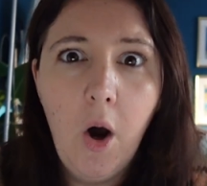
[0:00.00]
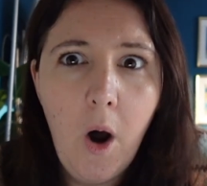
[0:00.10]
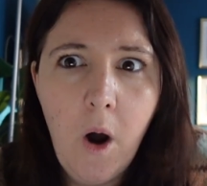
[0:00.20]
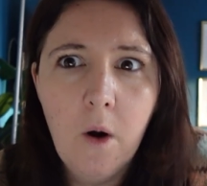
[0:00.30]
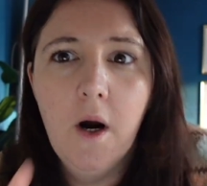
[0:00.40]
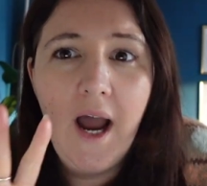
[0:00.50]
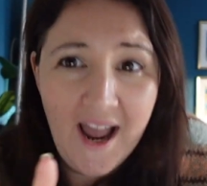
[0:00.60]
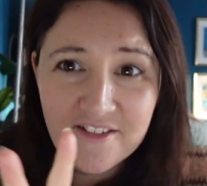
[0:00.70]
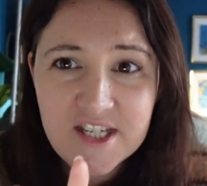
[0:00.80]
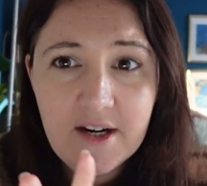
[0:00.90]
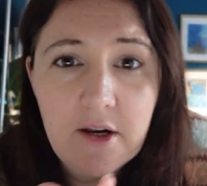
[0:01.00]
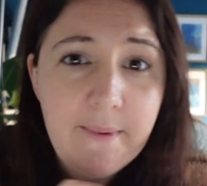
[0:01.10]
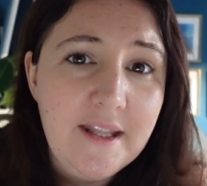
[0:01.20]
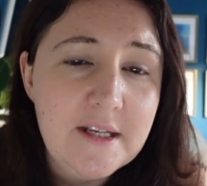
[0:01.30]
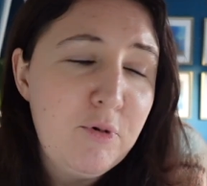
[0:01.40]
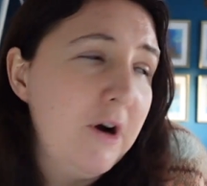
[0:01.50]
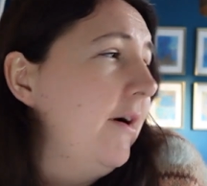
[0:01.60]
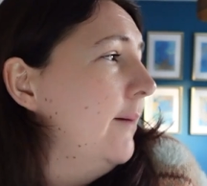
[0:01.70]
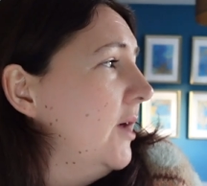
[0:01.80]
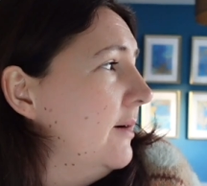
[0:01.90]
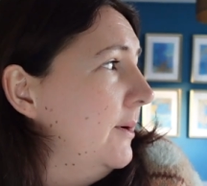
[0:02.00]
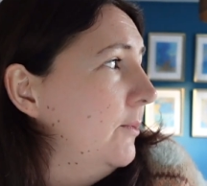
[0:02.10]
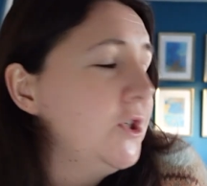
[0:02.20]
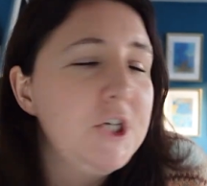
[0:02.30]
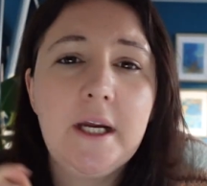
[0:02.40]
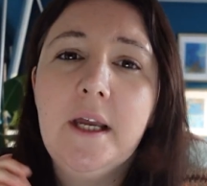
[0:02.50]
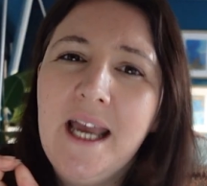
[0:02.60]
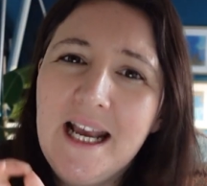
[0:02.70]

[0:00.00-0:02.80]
Oh, I have to tell you about this program that I've been watching.